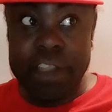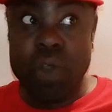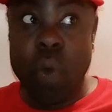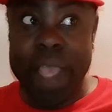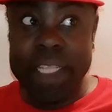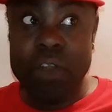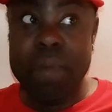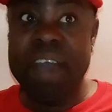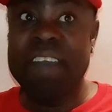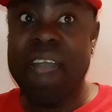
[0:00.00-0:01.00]
you can hear quite a
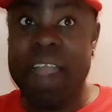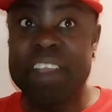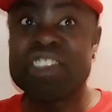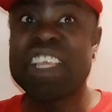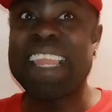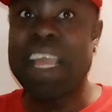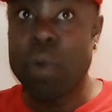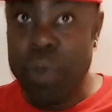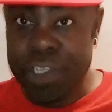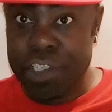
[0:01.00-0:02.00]
number of harsh
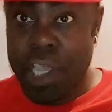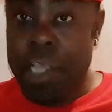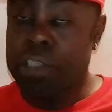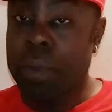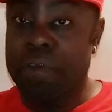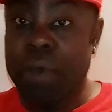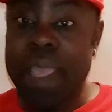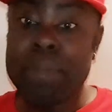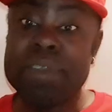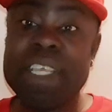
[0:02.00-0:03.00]
language. So
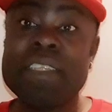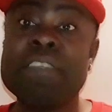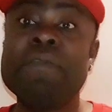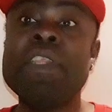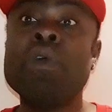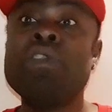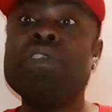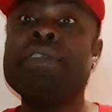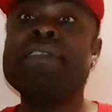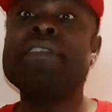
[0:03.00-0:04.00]
before I present this
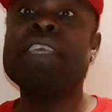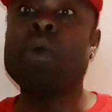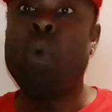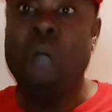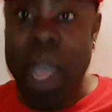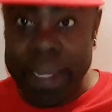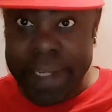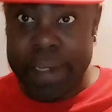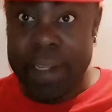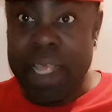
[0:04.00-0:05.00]
video to you, this is a
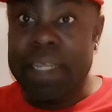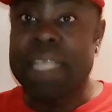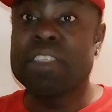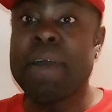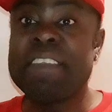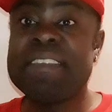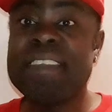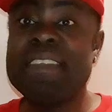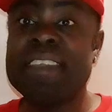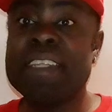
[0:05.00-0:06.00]
warning that some of the
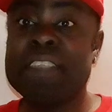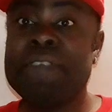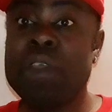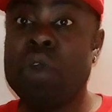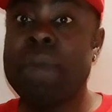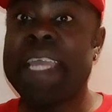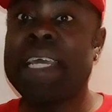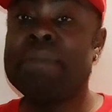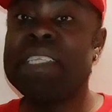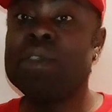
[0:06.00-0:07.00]
scenes in this video
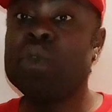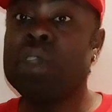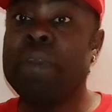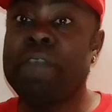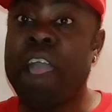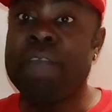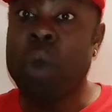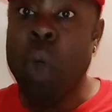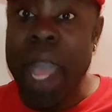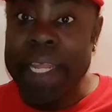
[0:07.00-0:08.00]
might not be suitable for
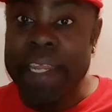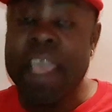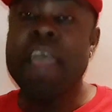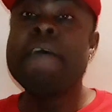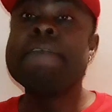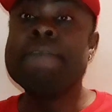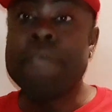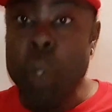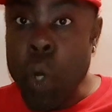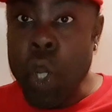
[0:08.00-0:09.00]
everyone.
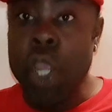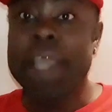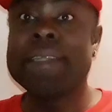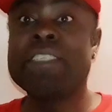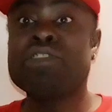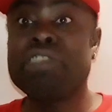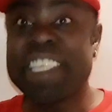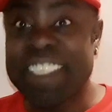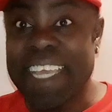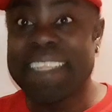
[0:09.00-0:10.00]
Viewer
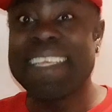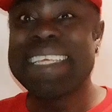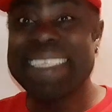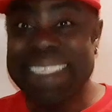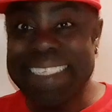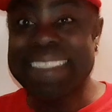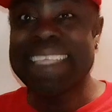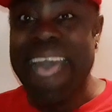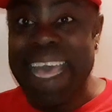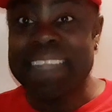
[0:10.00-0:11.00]
discretion
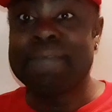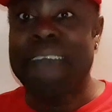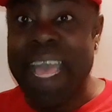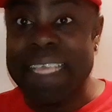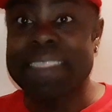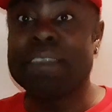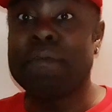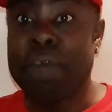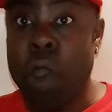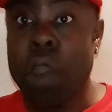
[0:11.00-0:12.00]
is
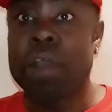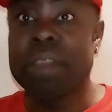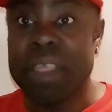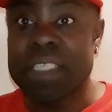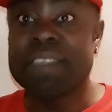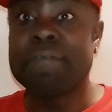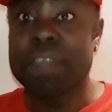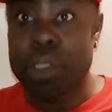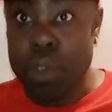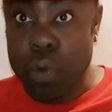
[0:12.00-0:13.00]
advised for this
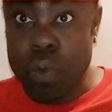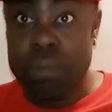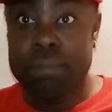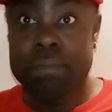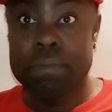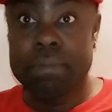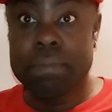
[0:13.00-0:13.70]
video.